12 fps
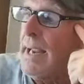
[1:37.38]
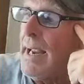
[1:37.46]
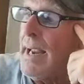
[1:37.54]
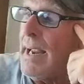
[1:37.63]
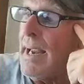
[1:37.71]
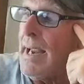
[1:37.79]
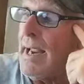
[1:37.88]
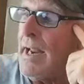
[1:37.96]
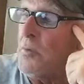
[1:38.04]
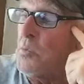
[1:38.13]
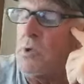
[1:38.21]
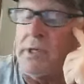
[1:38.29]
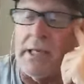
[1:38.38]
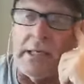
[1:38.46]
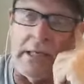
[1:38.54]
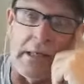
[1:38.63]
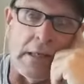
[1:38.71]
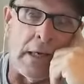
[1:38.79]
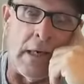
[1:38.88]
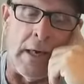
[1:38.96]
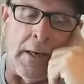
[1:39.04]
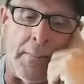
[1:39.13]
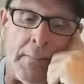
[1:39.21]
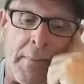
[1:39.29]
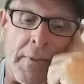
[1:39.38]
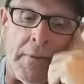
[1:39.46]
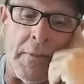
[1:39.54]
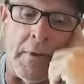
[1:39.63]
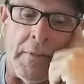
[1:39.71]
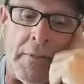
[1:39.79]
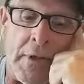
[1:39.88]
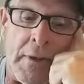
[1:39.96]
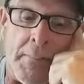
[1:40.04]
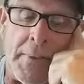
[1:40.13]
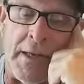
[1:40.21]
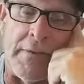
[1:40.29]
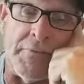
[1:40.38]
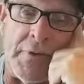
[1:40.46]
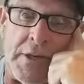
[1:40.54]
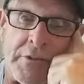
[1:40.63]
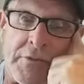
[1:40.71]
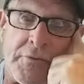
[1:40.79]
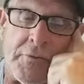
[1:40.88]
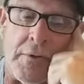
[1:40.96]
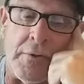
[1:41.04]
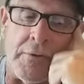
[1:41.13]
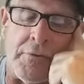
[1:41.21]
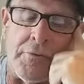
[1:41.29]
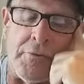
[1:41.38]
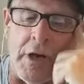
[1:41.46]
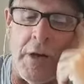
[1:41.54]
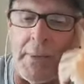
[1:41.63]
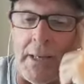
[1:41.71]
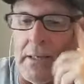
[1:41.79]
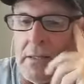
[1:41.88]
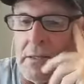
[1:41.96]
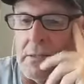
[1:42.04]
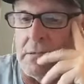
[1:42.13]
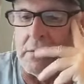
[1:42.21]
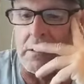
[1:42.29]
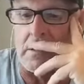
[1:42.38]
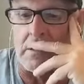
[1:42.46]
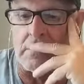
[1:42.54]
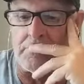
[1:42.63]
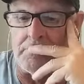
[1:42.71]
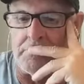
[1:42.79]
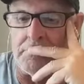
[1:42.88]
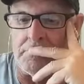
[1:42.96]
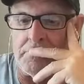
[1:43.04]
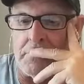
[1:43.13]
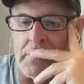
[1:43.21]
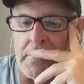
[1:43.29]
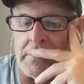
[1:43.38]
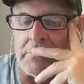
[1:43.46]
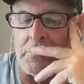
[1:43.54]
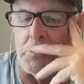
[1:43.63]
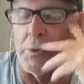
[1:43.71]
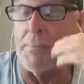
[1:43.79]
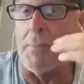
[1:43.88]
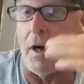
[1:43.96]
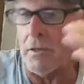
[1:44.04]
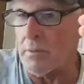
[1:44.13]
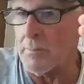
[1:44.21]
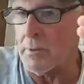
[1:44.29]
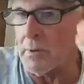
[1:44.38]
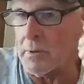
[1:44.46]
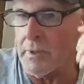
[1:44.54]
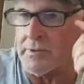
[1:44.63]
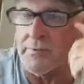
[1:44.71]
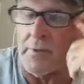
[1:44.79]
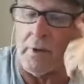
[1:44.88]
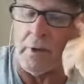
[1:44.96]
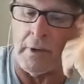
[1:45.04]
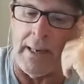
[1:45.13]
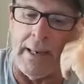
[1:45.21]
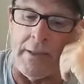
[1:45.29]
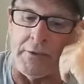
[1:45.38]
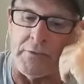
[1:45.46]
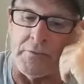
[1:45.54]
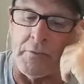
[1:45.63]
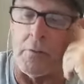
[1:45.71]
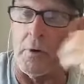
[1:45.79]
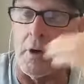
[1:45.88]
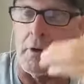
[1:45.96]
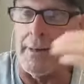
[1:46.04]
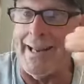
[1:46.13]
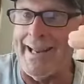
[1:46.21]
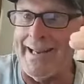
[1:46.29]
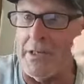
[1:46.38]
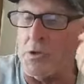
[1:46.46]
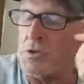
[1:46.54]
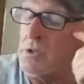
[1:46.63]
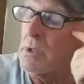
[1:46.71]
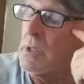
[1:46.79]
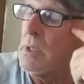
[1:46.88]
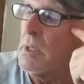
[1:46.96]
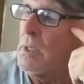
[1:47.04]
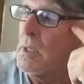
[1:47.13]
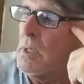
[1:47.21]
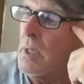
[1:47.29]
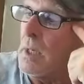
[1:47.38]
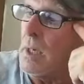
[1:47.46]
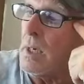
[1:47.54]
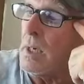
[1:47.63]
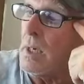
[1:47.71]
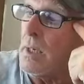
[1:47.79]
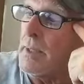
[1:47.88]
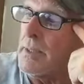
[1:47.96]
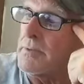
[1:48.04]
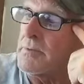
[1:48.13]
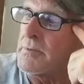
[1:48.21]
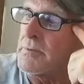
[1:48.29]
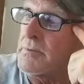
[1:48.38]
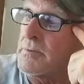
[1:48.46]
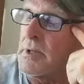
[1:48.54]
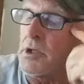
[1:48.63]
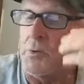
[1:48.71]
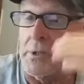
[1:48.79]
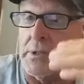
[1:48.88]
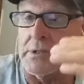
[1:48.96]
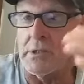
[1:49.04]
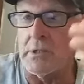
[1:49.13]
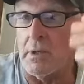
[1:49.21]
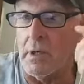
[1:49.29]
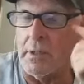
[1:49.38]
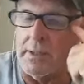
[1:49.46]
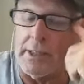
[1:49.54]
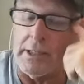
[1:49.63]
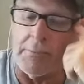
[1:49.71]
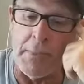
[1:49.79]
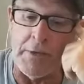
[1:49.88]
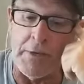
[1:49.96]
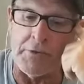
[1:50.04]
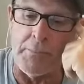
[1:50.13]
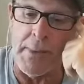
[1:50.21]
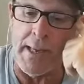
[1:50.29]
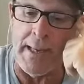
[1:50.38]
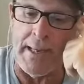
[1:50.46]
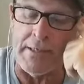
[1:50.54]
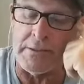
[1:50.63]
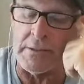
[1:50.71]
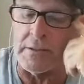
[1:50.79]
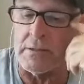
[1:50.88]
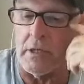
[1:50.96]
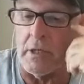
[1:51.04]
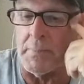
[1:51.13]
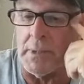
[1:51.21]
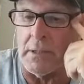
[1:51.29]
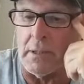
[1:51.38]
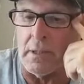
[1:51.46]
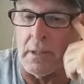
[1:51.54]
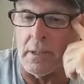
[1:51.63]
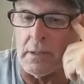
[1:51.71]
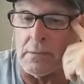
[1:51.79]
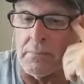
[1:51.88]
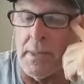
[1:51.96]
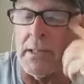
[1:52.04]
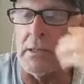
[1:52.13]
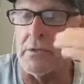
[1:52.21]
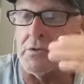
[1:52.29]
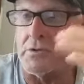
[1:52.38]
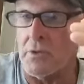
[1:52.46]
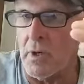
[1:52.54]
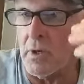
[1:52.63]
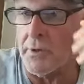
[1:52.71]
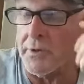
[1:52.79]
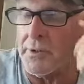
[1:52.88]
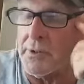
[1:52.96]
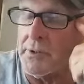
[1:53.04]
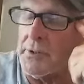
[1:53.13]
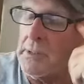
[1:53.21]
and we're getting the benefits from it is remarkable as far as for our age. It's increasing our lean muscle mass. It's helping. It's making us stronger.